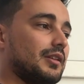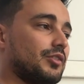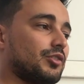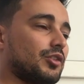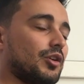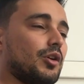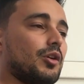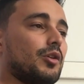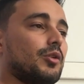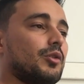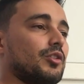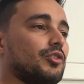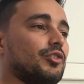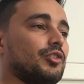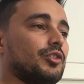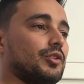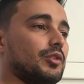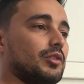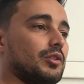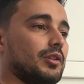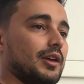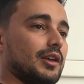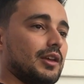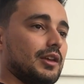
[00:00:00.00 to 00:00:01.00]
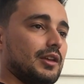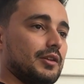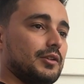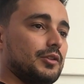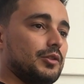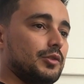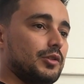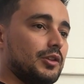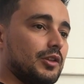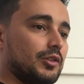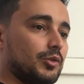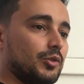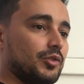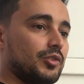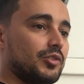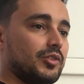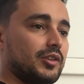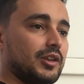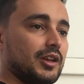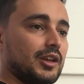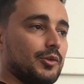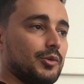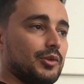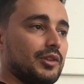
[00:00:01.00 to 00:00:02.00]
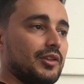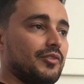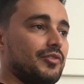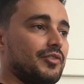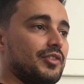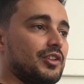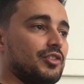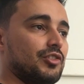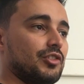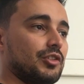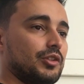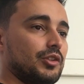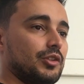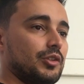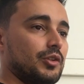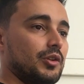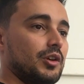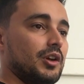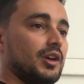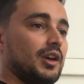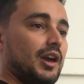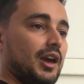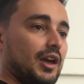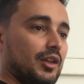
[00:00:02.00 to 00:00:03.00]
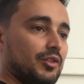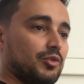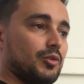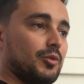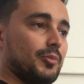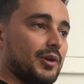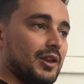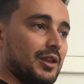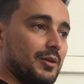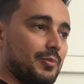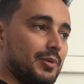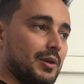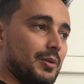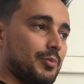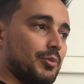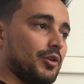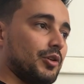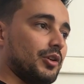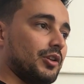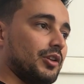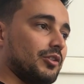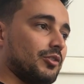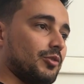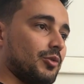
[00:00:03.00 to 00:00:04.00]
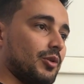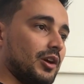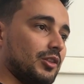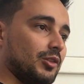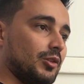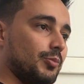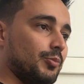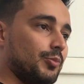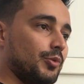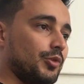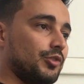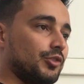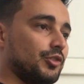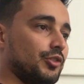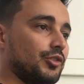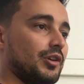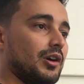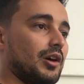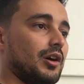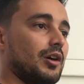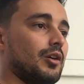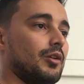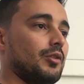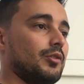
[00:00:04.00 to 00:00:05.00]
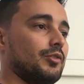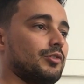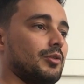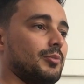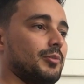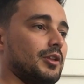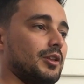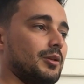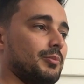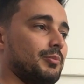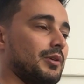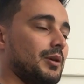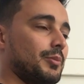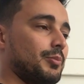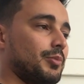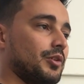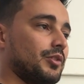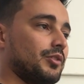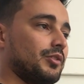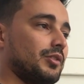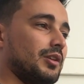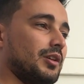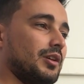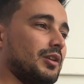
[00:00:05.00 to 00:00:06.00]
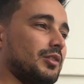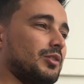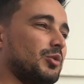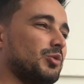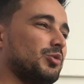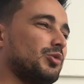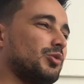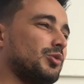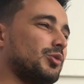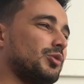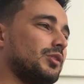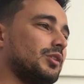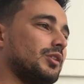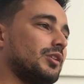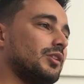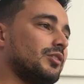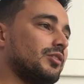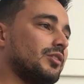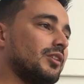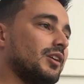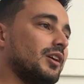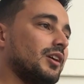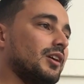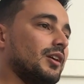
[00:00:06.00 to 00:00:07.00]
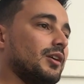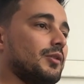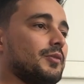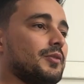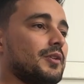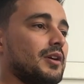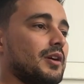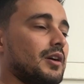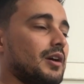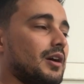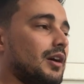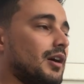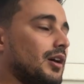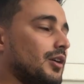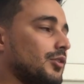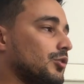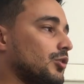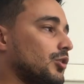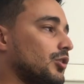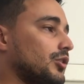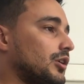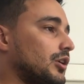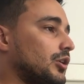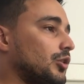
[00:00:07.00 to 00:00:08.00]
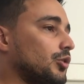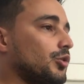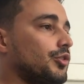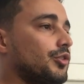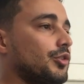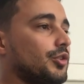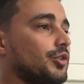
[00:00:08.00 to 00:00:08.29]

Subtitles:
courage, you know, like you need to stick with the vision. And so many people are gonna try to put you down. So many people say, don't do this. You're gonna lose your